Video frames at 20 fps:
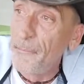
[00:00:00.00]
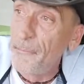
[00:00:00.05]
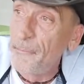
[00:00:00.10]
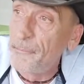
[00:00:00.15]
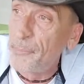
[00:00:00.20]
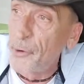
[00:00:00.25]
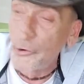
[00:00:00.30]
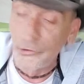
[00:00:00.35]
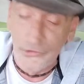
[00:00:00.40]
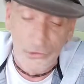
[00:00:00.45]

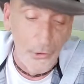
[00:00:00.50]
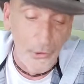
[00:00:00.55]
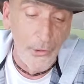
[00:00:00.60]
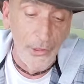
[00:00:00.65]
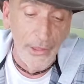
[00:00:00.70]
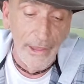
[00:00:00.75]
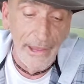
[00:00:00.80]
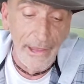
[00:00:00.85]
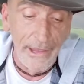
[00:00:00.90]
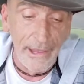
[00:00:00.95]

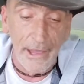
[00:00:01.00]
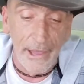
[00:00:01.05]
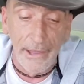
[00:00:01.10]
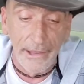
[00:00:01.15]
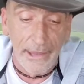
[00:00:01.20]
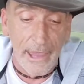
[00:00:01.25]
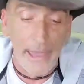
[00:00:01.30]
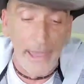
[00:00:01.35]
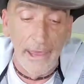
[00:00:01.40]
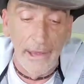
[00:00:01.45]
Personally,
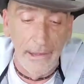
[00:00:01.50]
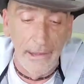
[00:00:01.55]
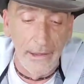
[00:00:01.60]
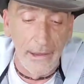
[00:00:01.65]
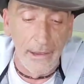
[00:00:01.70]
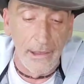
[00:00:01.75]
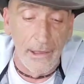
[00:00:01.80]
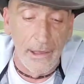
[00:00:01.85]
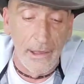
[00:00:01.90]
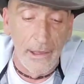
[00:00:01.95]
again,
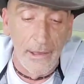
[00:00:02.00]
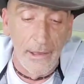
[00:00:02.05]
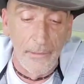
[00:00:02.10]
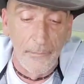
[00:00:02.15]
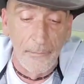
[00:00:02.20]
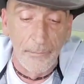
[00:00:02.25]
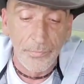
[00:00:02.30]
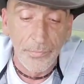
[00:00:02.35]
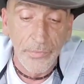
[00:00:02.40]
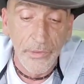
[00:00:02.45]

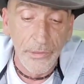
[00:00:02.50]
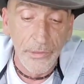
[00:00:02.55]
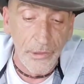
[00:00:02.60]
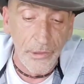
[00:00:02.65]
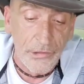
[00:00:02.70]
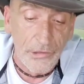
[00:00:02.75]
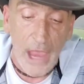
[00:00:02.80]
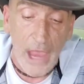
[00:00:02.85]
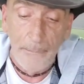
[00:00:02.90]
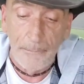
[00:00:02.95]

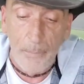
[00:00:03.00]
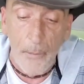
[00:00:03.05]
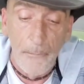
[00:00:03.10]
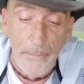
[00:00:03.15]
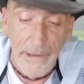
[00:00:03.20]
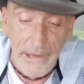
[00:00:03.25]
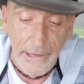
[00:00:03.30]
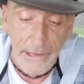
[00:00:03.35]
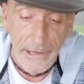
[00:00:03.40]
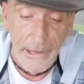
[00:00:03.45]
the type of
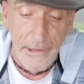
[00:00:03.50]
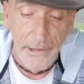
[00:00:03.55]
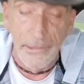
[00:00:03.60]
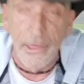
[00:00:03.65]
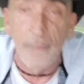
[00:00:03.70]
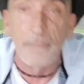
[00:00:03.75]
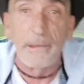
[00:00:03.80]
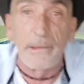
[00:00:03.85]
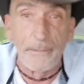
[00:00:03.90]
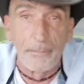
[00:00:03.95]
media
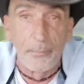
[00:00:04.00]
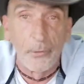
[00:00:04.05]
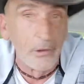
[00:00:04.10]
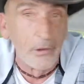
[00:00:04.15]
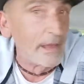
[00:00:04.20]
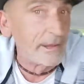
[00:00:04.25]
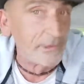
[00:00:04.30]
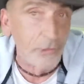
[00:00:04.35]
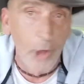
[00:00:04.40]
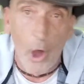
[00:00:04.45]
that
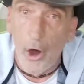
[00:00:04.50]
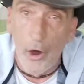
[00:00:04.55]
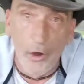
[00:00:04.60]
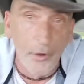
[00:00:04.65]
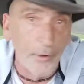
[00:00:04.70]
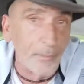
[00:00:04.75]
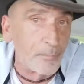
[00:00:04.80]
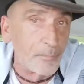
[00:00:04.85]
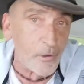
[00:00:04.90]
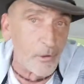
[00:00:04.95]
people like
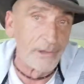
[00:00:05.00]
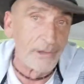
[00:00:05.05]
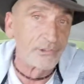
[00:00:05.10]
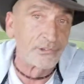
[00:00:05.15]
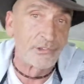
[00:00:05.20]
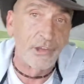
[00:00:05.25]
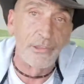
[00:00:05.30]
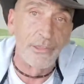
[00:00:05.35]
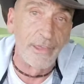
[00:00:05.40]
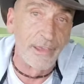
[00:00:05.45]
Dog
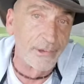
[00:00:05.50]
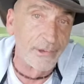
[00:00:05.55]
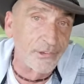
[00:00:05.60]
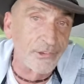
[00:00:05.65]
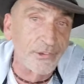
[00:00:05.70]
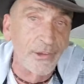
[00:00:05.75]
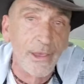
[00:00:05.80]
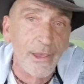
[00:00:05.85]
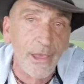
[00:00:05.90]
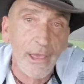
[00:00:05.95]
brings to
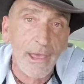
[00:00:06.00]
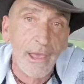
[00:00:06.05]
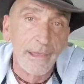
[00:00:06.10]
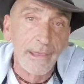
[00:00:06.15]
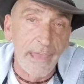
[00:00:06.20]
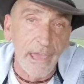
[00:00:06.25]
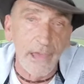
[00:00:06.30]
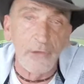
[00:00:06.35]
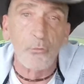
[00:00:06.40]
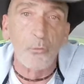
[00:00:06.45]
this
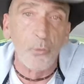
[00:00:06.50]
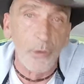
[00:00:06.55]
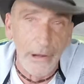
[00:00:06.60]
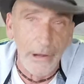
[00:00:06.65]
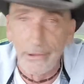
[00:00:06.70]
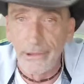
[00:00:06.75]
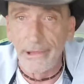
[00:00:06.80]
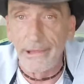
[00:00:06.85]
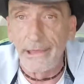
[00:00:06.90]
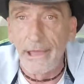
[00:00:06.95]

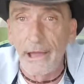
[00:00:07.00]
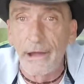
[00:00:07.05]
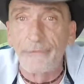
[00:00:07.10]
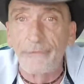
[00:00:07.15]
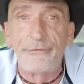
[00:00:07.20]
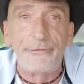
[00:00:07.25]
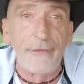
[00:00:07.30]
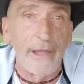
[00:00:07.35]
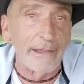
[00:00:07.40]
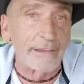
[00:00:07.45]
can
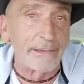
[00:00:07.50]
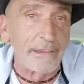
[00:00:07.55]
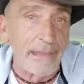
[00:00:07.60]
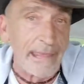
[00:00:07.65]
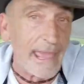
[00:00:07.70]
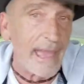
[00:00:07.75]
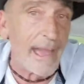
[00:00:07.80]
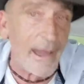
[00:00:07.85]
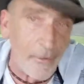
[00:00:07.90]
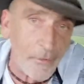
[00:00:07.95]
really
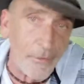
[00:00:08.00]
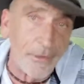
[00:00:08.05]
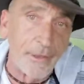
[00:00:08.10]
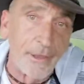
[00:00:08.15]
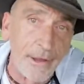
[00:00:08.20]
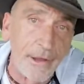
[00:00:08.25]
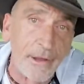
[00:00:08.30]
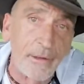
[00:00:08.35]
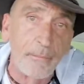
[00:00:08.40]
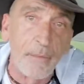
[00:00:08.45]
affect the
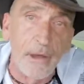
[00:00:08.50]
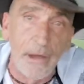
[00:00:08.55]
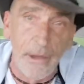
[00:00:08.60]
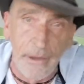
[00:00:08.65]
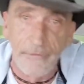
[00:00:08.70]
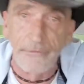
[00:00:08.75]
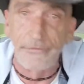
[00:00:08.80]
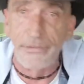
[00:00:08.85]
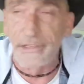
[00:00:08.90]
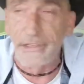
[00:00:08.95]

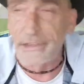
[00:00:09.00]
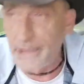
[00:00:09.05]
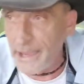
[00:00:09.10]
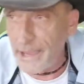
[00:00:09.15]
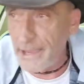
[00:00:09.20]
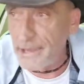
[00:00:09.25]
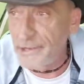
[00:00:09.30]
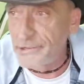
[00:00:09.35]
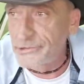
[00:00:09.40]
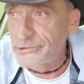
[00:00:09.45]
outcome of
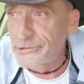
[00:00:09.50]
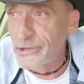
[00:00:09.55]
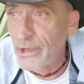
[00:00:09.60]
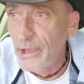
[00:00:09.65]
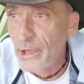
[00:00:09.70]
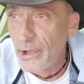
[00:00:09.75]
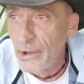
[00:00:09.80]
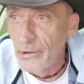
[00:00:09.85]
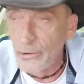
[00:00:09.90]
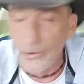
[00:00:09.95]
the
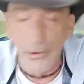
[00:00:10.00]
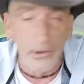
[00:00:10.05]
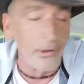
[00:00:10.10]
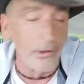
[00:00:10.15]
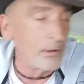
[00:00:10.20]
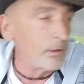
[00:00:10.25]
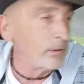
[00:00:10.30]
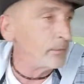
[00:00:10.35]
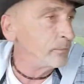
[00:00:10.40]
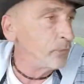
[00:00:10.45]
case.
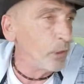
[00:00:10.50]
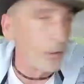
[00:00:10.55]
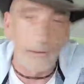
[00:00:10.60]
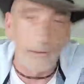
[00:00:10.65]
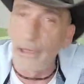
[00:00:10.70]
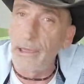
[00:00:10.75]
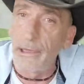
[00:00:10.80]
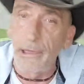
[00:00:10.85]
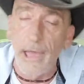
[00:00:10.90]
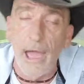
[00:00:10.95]

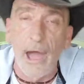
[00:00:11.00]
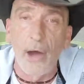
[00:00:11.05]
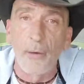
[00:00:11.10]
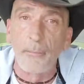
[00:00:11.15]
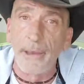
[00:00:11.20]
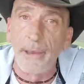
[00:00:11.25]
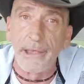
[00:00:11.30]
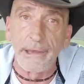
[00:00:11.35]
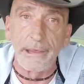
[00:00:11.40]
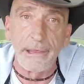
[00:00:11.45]
Look at
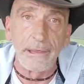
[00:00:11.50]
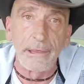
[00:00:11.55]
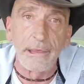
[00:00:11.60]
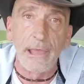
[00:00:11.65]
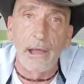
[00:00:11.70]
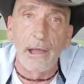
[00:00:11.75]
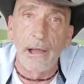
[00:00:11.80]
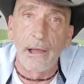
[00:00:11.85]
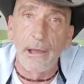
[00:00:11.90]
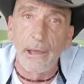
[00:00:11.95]
how
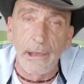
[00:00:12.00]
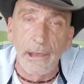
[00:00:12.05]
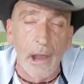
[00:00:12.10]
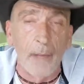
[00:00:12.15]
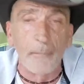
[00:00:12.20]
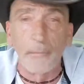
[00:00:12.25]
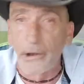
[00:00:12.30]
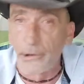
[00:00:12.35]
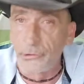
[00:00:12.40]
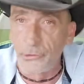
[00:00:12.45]
many,
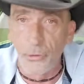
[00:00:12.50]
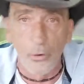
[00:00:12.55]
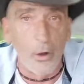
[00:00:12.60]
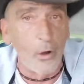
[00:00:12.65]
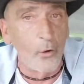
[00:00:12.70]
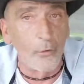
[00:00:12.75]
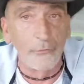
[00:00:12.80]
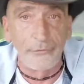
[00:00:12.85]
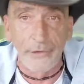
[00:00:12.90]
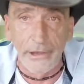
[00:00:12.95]
and I'm going to
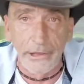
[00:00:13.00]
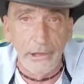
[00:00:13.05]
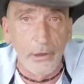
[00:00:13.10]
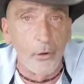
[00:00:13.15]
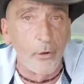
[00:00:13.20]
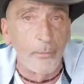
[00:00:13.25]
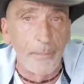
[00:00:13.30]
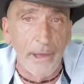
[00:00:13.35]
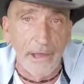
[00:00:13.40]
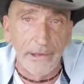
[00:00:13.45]
do a whole
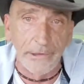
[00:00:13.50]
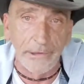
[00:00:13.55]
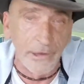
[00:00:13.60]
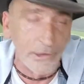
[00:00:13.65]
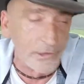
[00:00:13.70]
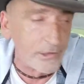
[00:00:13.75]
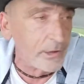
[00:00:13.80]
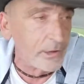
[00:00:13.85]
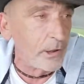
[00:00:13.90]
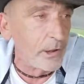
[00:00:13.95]
video about
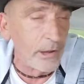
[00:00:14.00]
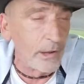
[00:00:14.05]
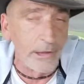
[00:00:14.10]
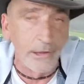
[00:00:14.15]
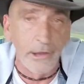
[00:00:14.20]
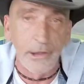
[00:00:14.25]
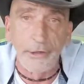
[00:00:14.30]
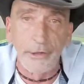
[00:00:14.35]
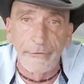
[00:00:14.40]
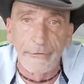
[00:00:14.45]
this in
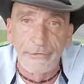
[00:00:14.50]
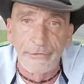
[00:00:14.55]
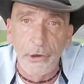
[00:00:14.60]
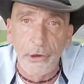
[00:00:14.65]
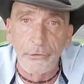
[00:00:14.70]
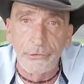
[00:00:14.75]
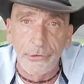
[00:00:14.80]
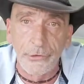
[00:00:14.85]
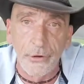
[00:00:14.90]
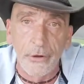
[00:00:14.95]
the near
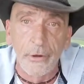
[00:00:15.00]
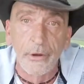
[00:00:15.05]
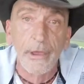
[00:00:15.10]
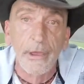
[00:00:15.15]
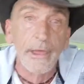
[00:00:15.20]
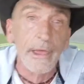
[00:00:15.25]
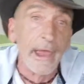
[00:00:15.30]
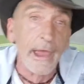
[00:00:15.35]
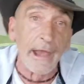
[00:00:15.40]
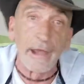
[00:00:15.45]
future.
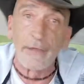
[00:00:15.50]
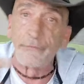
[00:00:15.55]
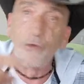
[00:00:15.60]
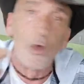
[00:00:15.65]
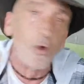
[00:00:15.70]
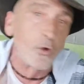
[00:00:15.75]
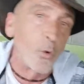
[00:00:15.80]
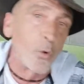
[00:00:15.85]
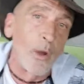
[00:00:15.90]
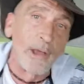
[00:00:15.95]
And if
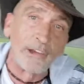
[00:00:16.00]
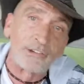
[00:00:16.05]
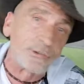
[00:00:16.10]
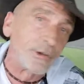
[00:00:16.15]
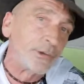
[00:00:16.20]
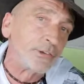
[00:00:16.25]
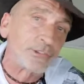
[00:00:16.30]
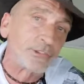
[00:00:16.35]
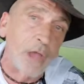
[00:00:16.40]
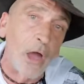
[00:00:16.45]
no
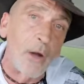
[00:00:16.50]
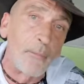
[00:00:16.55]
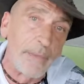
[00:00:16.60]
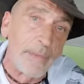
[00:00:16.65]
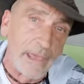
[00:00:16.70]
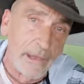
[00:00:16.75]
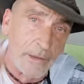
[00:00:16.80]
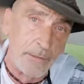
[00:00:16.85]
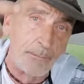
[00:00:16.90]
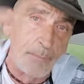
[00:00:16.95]
questions come
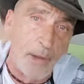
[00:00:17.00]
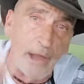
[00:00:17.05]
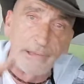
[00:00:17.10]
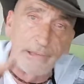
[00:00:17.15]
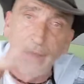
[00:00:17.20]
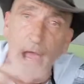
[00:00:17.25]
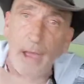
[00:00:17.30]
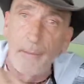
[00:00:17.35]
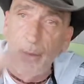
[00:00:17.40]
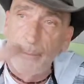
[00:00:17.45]
in by the
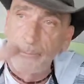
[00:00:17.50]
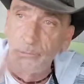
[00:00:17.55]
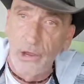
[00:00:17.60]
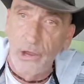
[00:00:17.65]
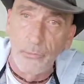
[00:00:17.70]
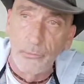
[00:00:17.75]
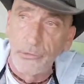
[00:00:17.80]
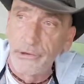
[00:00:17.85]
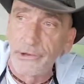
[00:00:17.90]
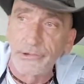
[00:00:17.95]
time I'm
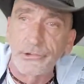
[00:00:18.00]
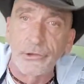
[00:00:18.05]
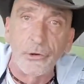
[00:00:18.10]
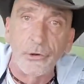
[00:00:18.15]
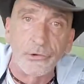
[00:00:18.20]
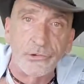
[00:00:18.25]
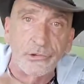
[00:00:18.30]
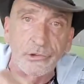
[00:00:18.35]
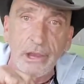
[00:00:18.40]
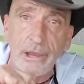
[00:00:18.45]
done with this
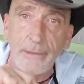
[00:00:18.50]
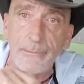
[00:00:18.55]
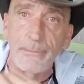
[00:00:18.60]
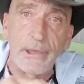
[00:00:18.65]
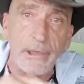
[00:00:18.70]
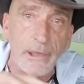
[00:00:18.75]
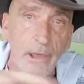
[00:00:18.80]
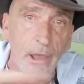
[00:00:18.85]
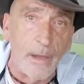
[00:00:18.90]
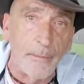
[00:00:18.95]
little
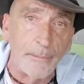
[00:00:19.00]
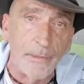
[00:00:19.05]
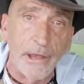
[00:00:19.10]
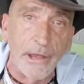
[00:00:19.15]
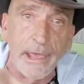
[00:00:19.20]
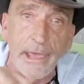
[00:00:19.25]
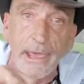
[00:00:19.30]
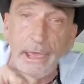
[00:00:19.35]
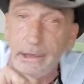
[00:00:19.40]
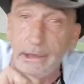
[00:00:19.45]
statement, I'm going
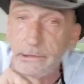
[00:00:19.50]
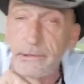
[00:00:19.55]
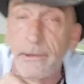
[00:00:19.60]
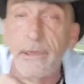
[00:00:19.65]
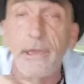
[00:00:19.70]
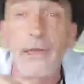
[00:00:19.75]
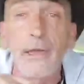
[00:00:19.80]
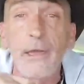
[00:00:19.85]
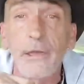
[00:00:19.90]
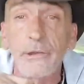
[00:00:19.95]
to end.
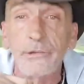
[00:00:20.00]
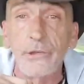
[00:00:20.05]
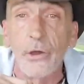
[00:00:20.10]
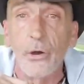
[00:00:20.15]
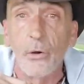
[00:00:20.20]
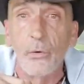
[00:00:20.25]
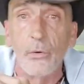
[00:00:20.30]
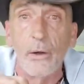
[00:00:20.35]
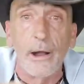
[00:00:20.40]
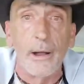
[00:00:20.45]

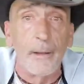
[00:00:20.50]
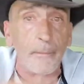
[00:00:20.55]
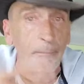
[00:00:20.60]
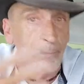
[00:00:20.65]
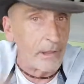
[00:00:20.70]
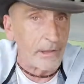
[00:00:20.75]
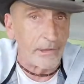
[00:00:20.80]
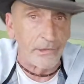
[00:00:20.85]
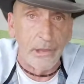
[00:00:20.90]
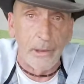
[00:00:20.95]
So,
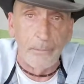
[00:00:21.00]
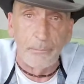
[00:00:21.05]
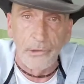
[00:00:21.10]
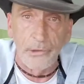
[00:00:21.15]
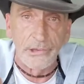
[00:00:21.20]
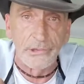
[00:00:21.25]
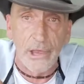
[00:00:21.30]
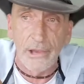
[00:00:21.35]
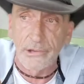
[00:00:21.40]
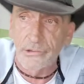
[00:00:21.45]
like I said,
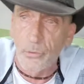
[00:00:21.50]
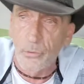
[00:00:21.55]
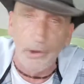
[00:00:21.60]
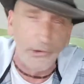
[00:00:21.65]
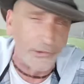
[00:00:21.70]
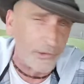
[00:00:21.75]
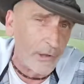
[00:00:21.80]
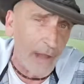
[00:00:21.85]
please ask questions,